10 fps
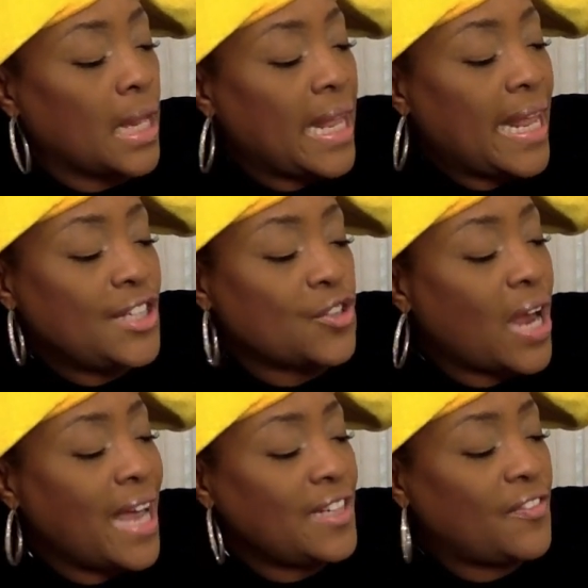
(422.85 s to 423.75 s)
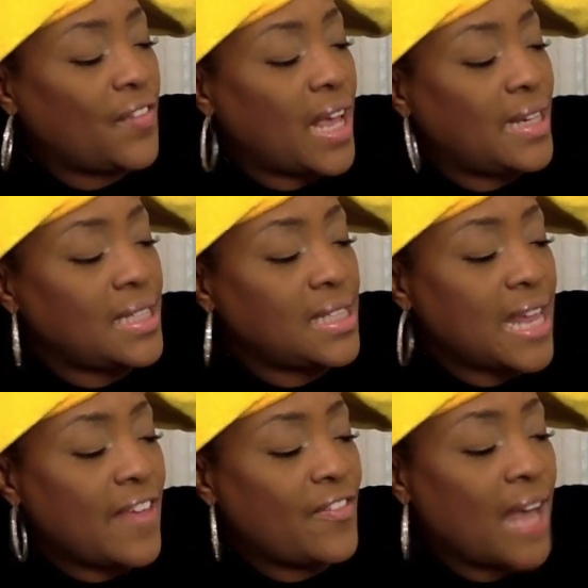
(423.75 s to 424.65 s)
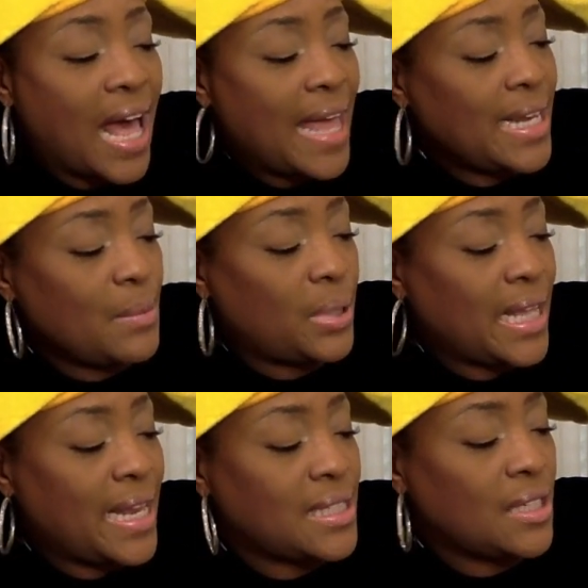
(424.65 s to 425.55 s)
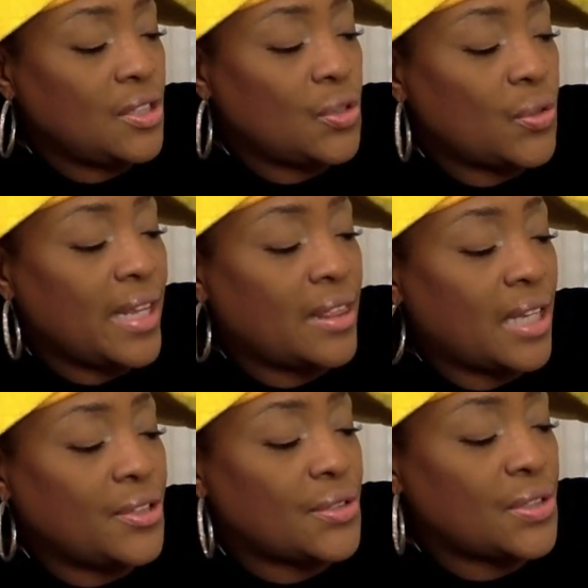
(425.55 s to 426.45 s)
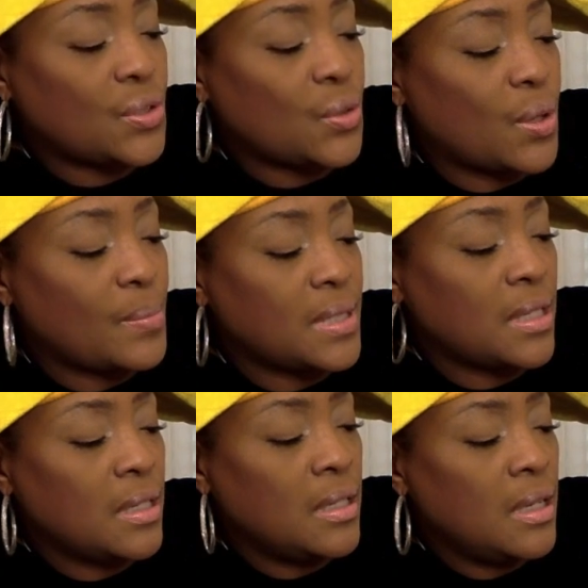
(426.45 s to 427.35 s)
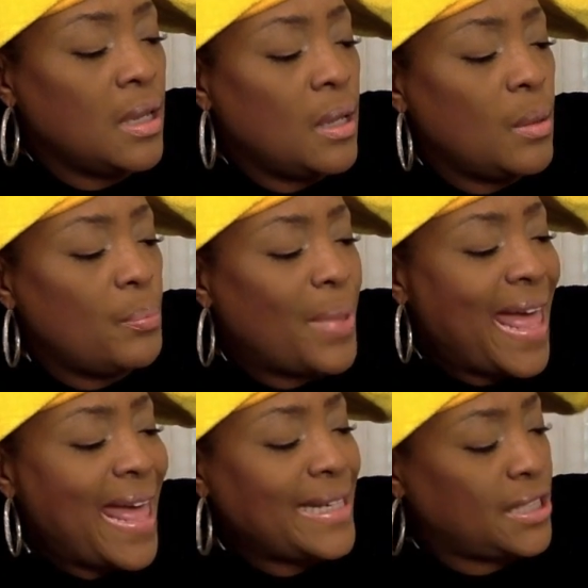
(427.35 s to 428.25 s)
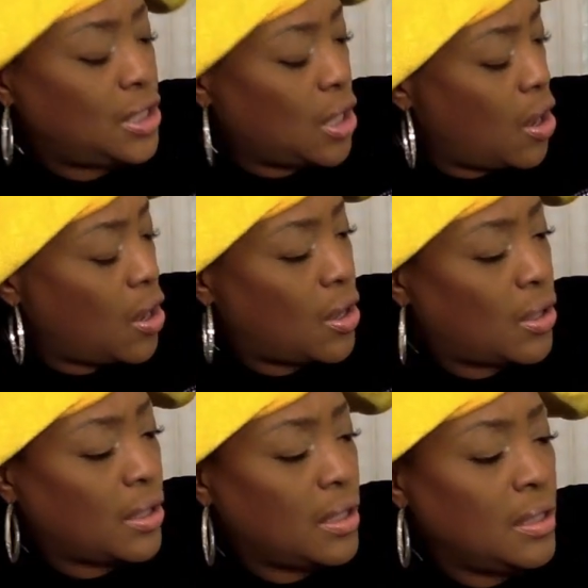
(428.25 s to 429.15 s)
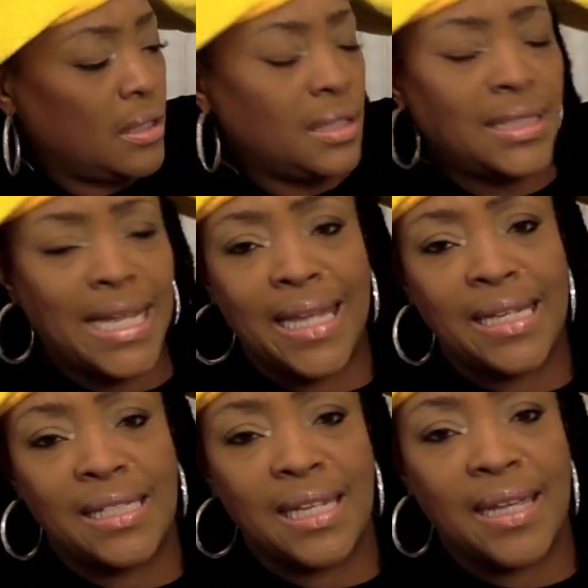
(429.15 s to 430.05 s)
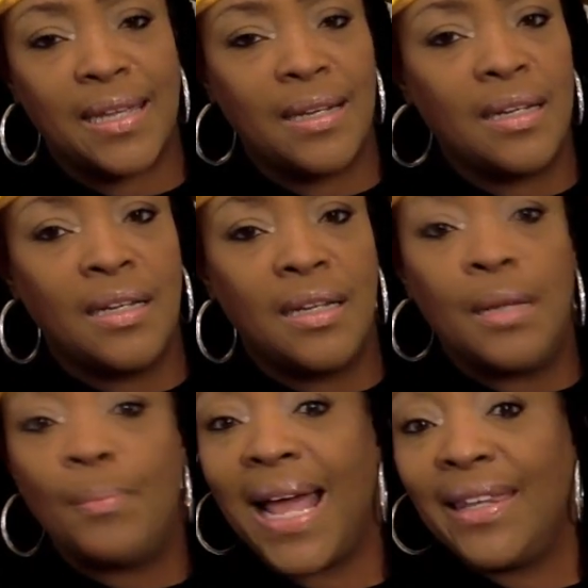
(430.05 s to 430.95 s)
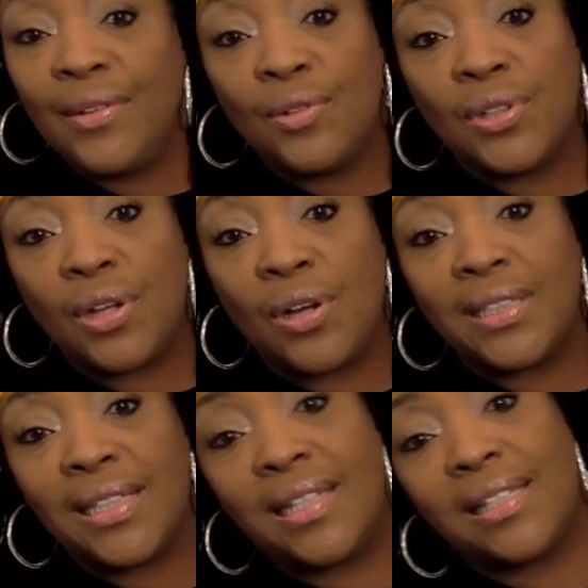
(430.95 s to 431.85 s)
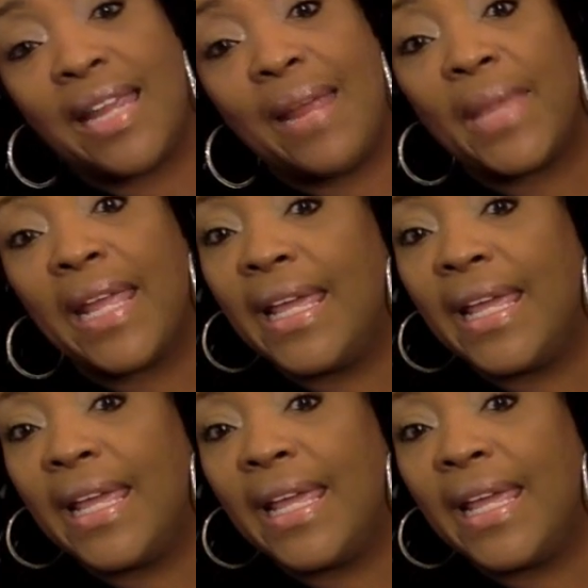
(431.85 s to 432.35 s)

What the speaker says: He tried to find a safe hiding place during thunderstorms. Bad dog, Daddy said. My little dog did the same thing.